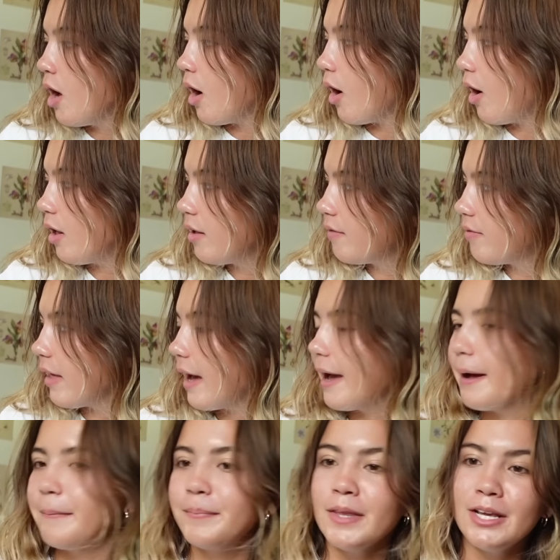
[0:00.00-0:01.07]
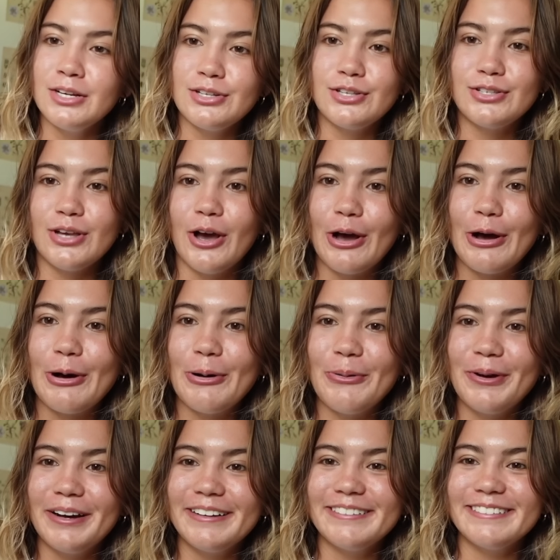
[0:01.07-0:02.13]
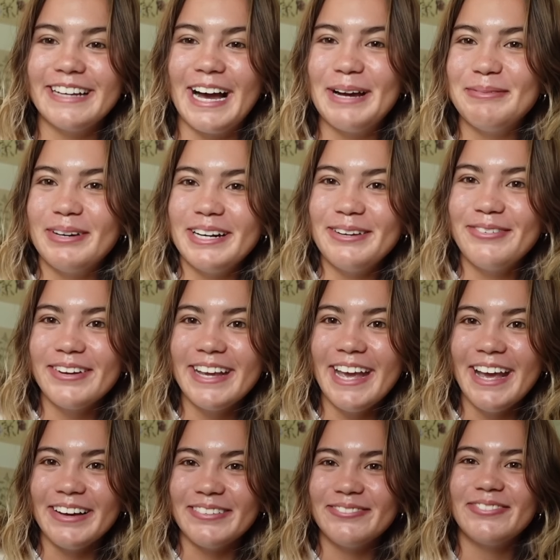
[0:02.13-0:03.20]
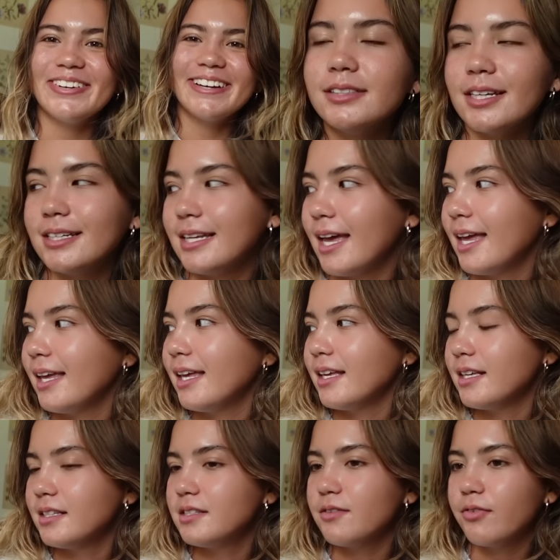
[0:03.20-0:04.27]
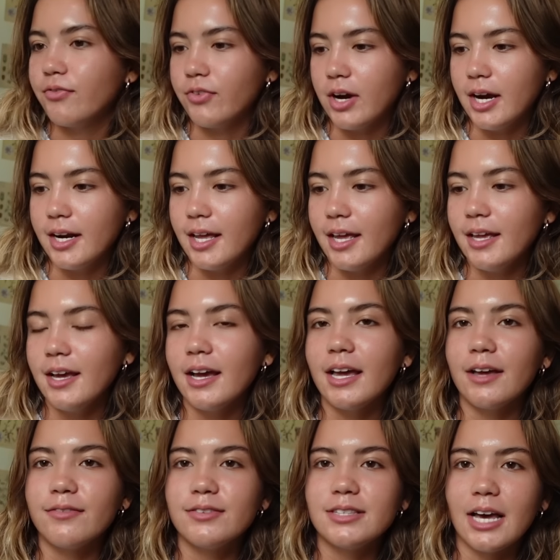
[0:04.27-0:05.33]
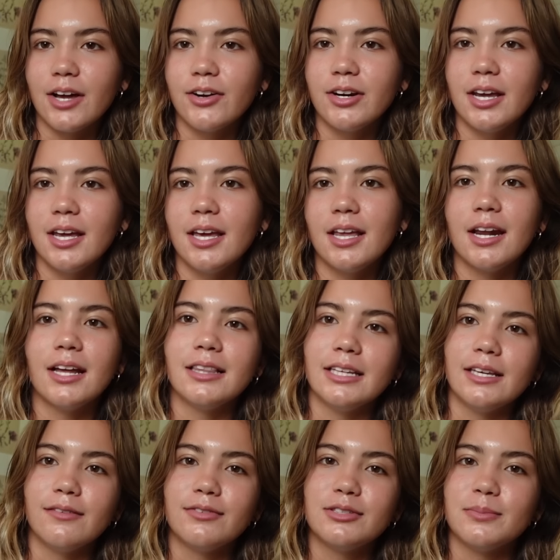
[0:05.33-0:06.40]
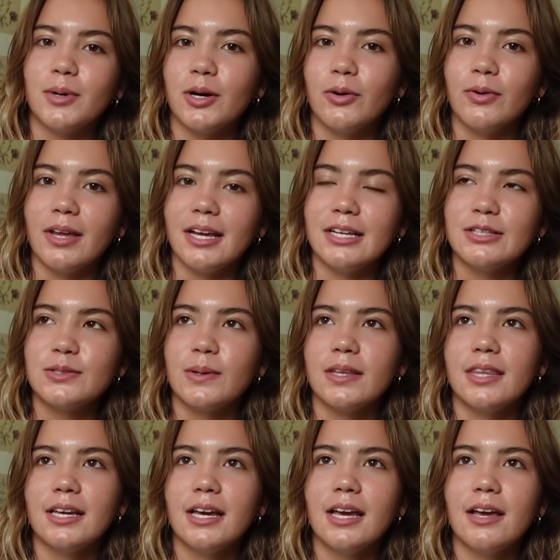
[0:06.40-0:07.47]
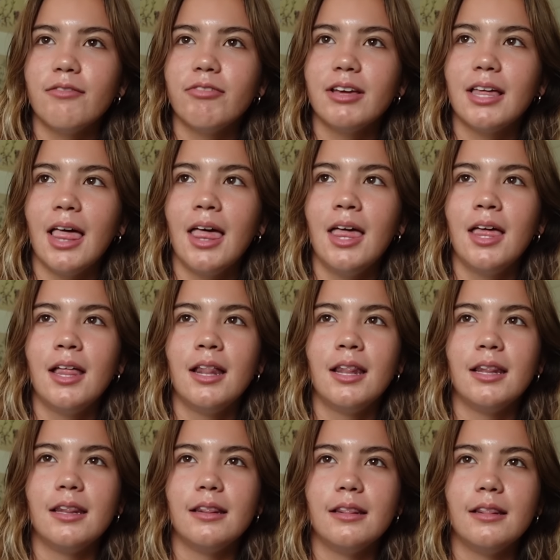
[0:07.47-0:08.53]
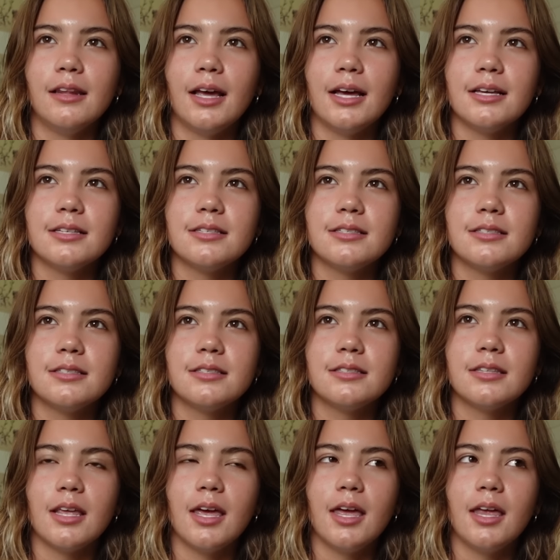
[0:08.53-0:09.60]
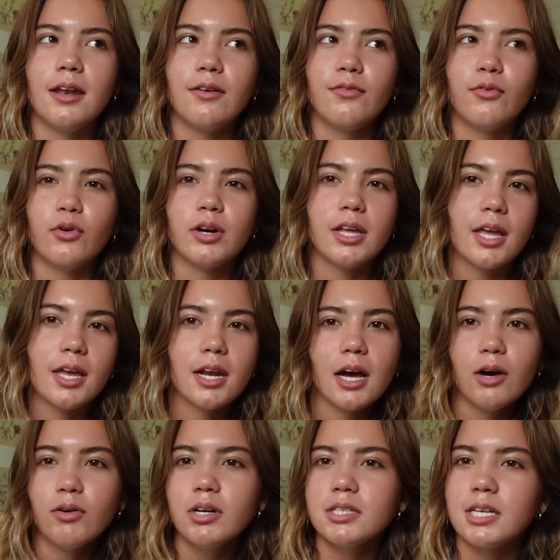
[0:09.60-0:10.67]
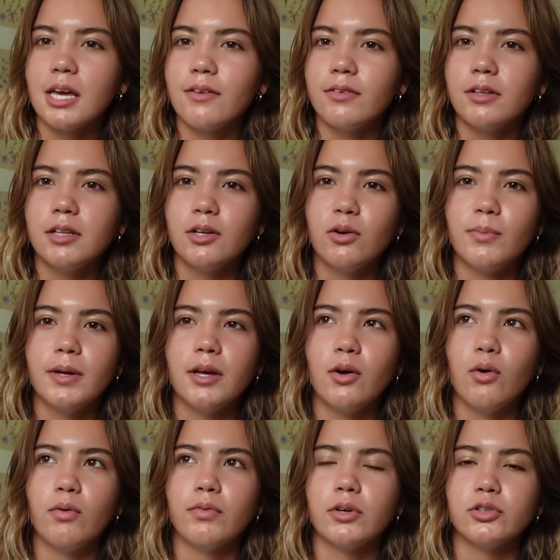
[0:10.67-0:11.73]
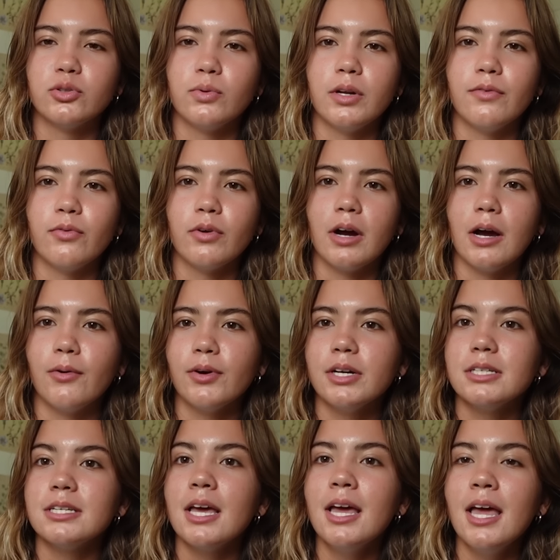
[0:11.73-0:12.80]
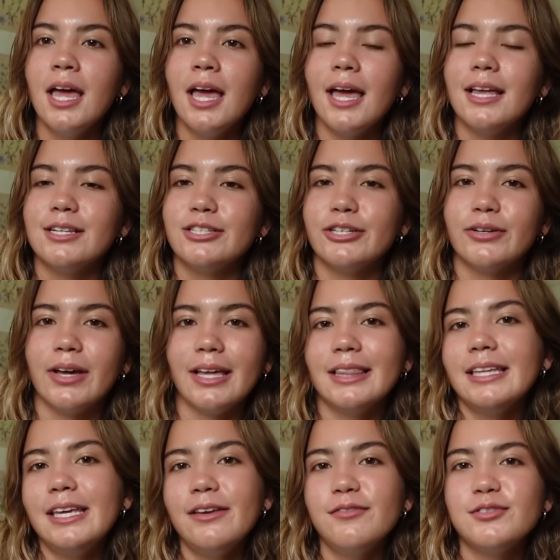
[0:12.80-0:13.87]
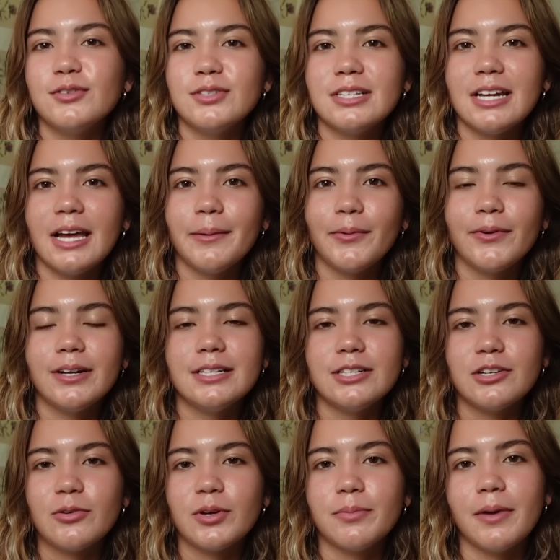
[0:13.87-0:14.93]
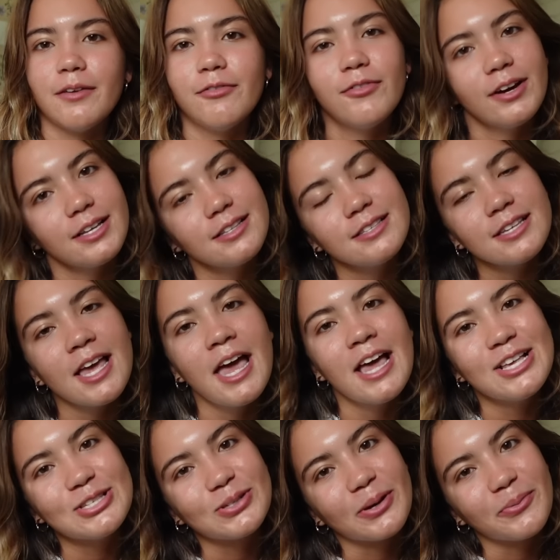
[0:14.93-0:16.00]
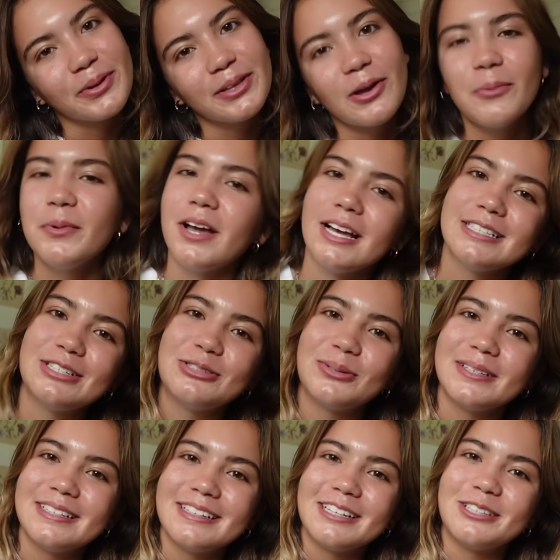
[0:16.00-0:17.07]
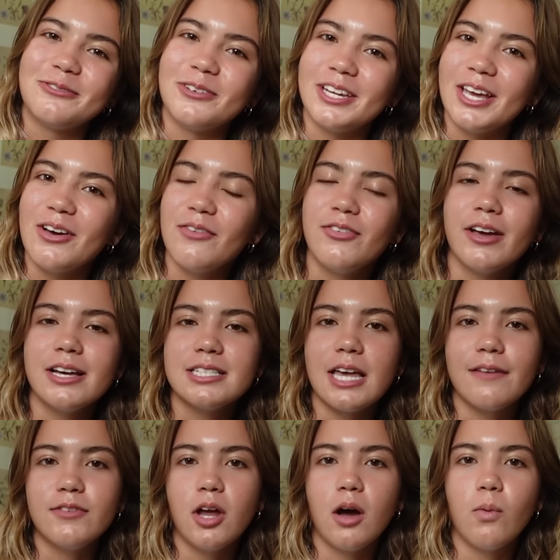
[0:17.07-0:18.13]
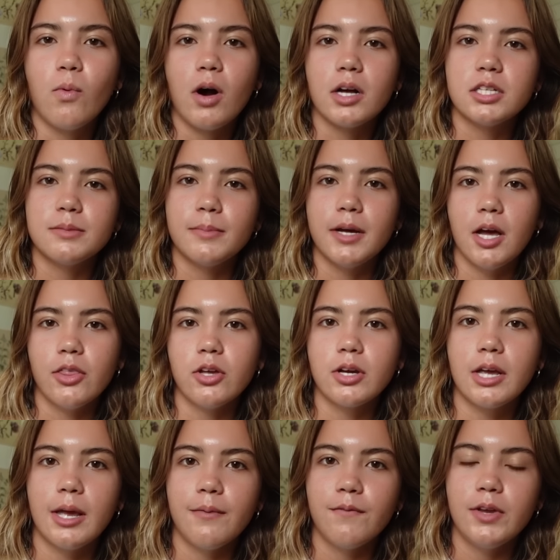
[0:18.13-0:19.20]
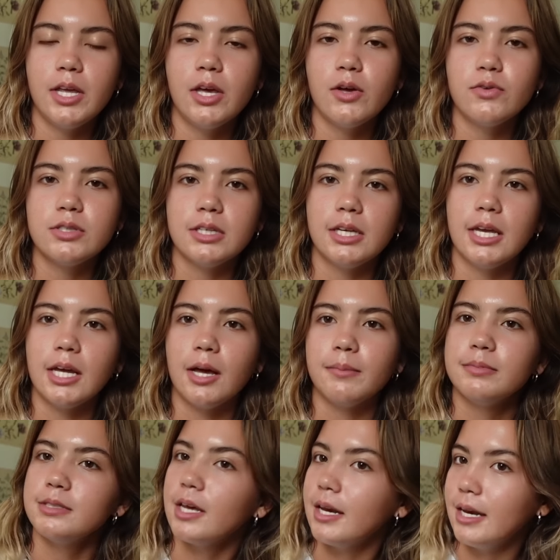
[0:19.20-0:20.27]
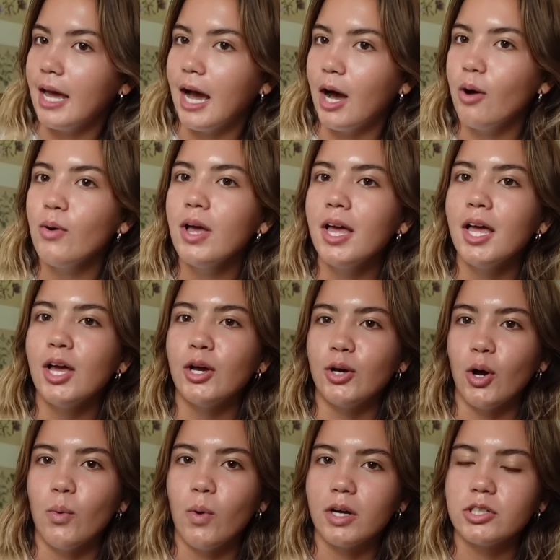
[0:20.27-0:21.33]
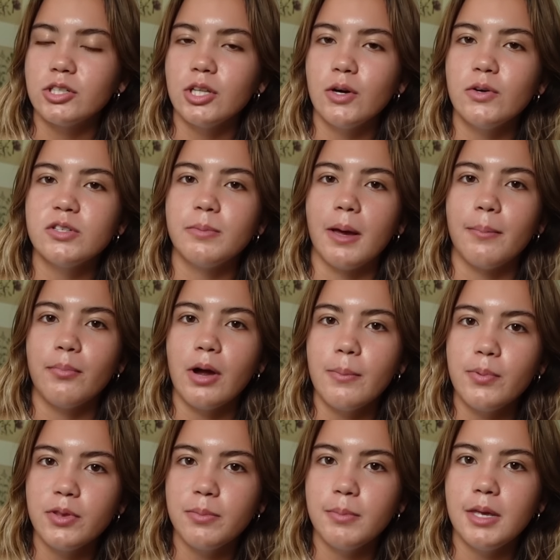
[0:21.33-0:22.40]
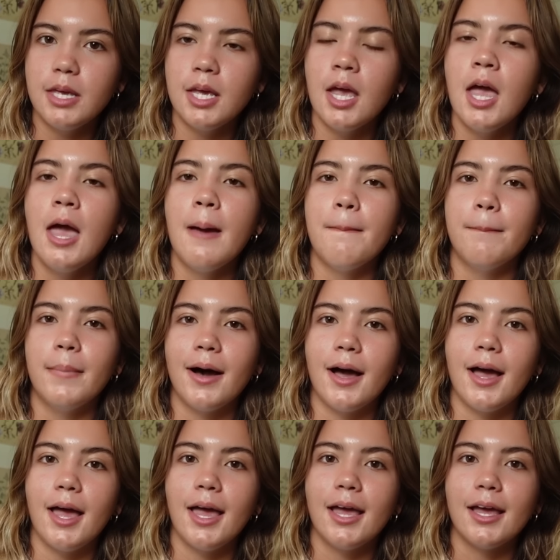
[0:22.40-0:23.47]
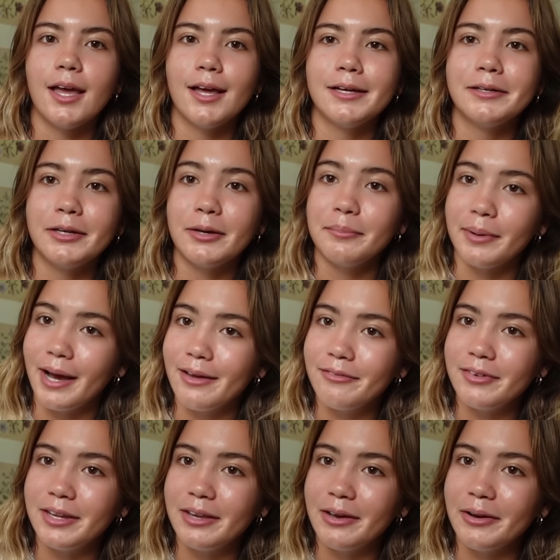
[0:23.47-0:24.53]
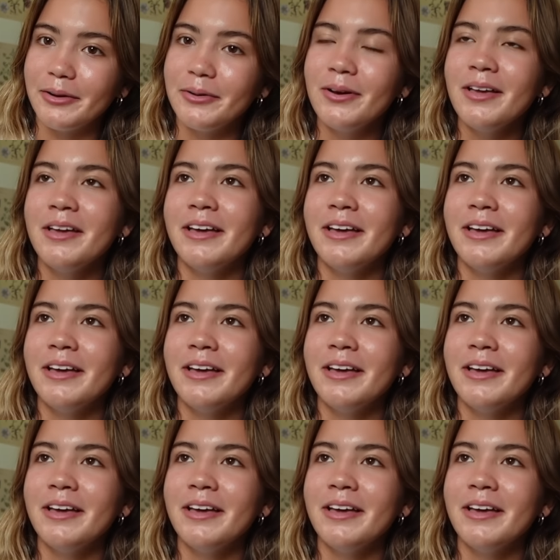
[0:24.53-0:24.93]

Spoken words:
all of that. So I'm ready for camp. Today is Friday. I have Saturday and I leave tomorrow night. So I think I have like less than 48 hours. I have a little bit over 24 hours until I leave. So tonight I'm going to dinner with my friends. So I really hope you guys enjoyed today's video. If you guys have not watched my other camp videos leading up to now, go watch those. My prep with me, my goodbye video.